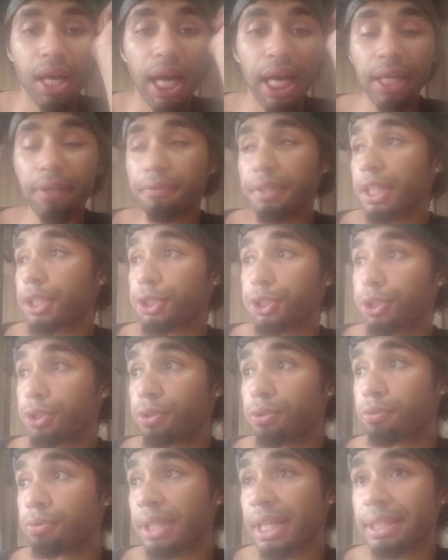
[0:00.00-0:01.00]
Either they
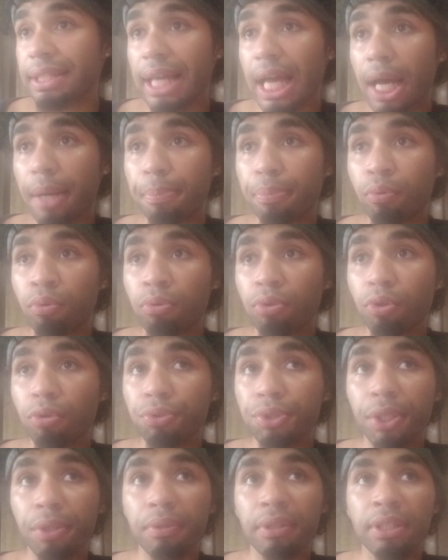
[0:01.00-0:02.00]
choose ate the apple, or
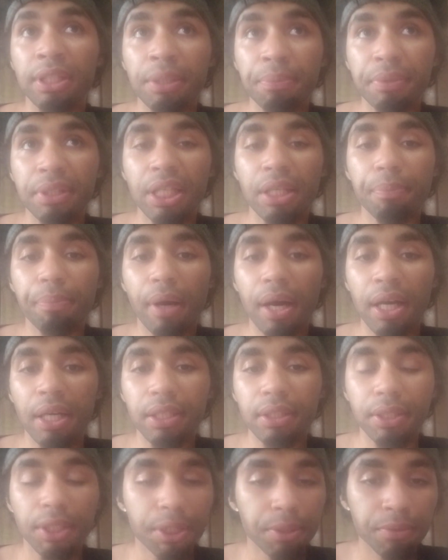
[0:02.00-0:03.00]
they were eliminated
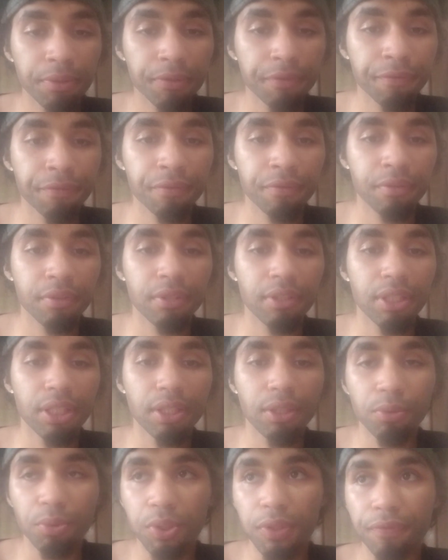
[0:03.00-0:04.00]
by Lilith
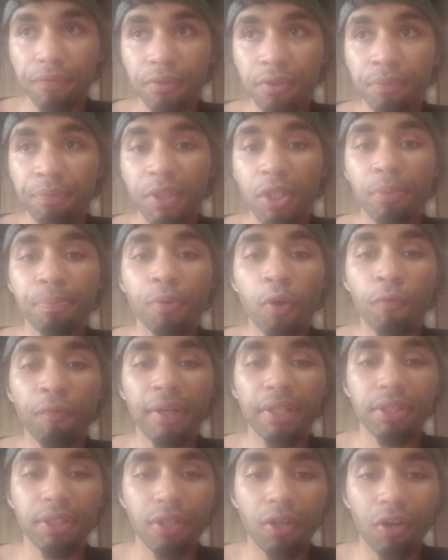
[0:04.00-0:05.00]
and Lucifer. They were both
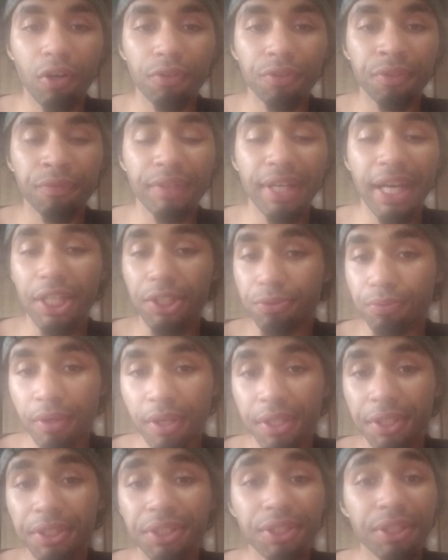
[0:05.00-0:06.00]
at the garden. That's
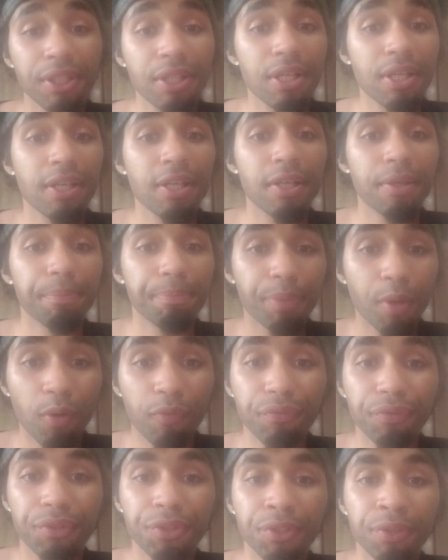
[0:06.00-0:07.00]
right.
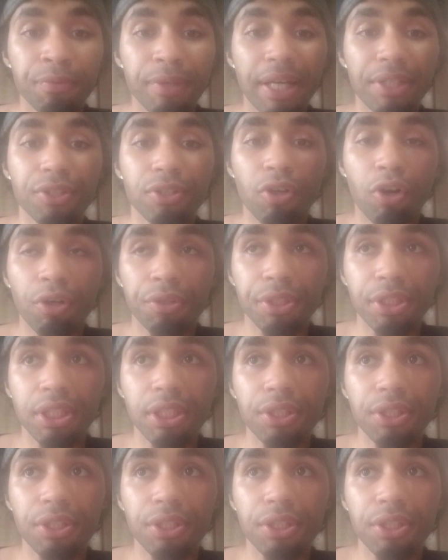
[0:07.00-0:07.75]
Both of them were at the Garden of